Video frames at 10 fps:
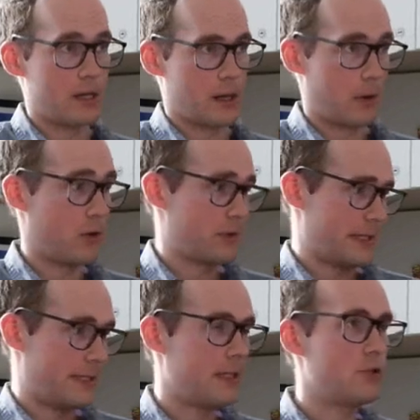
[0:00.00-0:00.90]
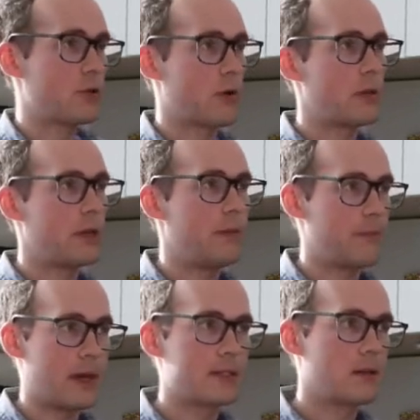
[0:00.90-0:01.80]
might talk about OCT
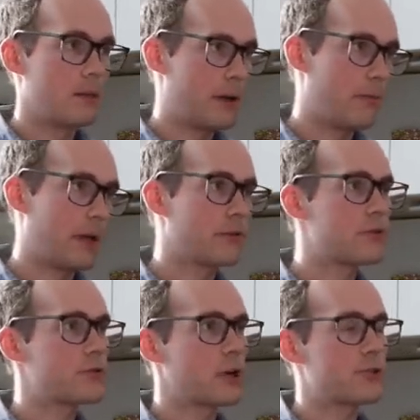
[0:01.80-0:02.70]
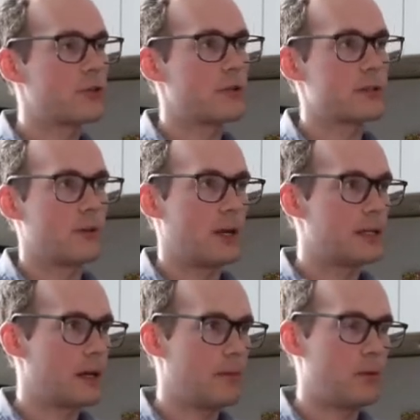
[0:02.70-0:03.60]
shortly. That's all about microstructure. And so
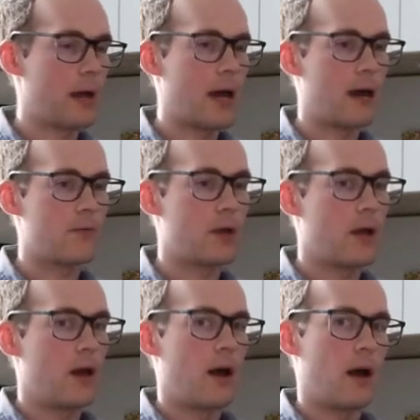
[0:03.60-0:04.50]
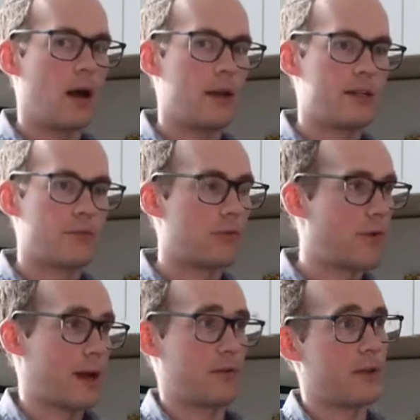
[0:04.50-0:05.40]
anytime you have different
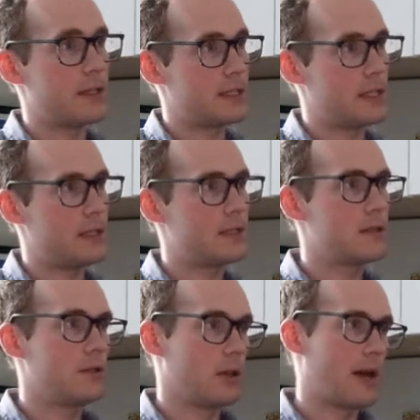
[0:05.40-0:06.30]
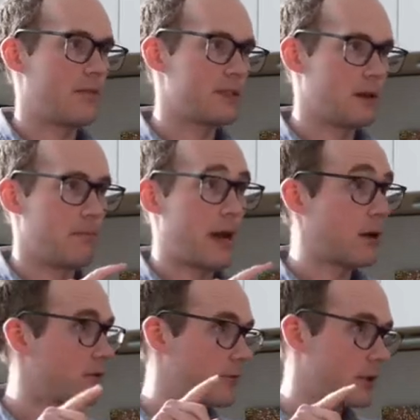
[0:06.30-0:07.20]
refractive indices, you'll have some
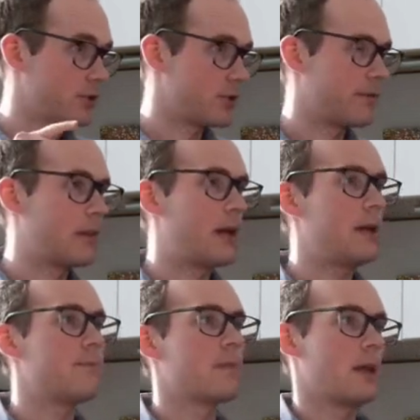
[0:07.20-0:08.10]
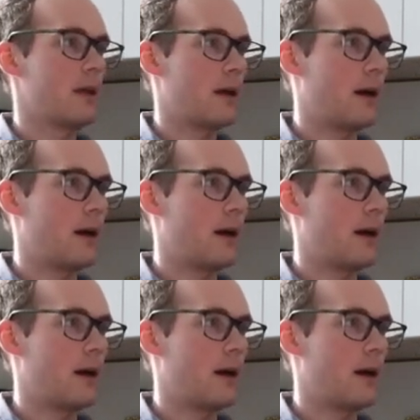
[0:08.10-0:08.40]
back reflection of the light,